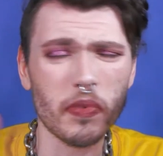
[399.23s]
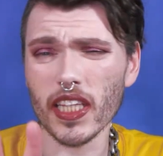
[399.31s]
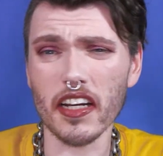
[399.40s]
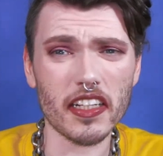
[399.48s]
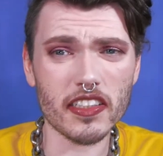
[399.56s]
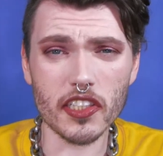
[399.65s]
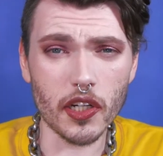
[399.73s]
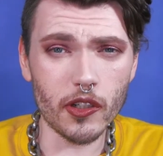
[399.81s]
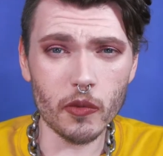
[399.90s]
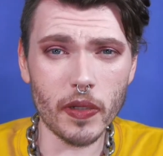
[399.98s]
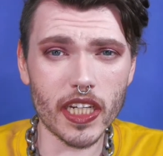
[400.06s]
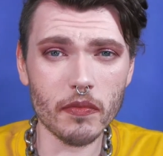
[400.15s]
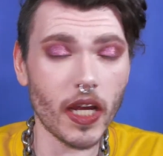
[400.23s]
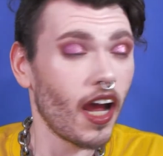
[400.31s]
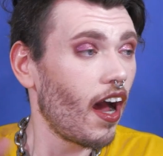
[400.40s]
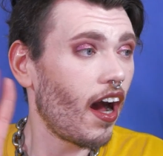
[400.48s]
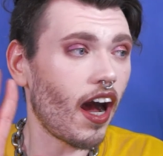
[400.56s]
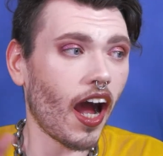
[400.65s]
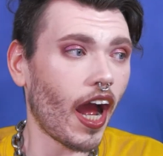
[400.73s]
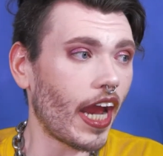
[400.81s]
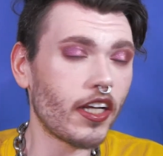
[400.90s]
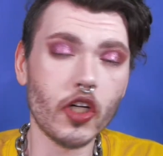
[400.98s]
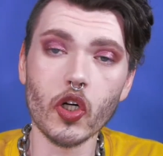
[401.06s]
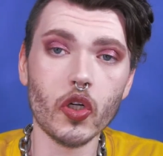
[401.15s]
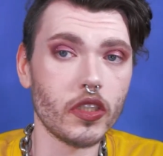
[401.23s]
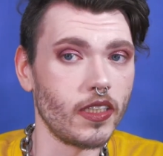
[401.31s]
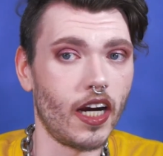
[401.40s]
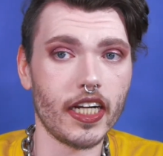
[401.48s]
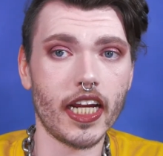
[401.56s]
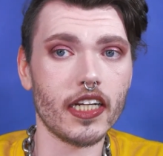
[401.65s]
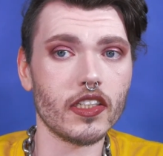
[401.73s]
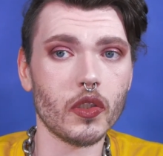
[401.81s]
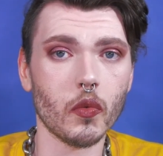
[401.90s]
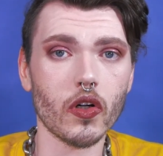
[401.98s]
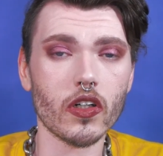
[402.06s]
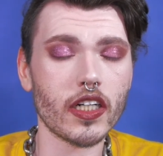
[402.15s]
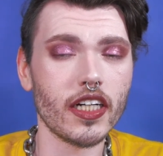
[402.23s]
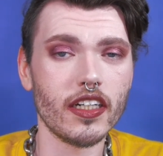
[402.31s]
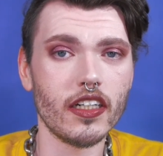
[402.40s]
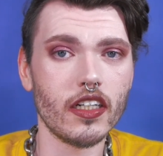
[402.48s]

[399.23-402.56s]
but then it's too pigment. I could not get it to work.